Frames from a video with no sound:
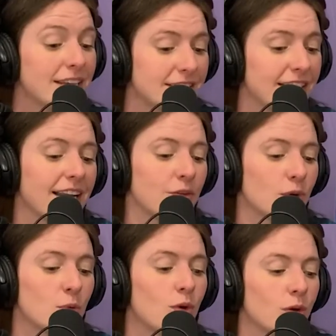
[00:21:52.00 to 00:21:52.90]
didn't.
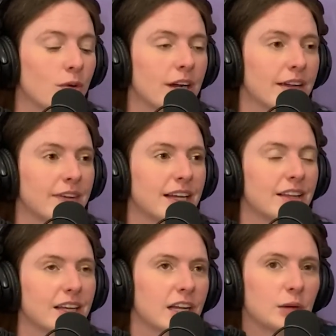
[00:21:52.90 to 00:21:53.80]
We were walking by
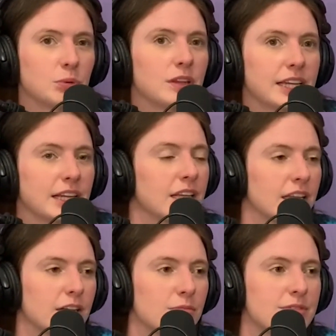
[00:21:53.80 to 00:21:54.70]
like a couple like
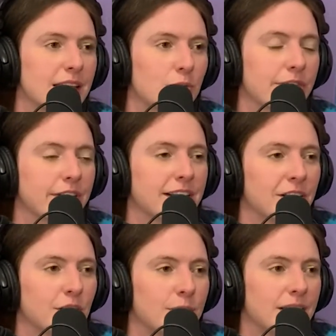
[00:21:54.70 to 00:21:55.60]
clubs that were very
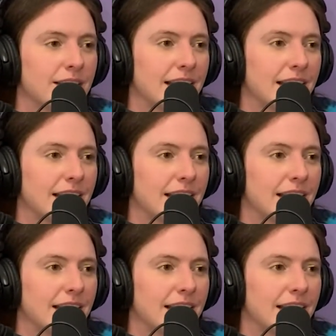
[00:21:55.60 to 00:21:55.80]
urban,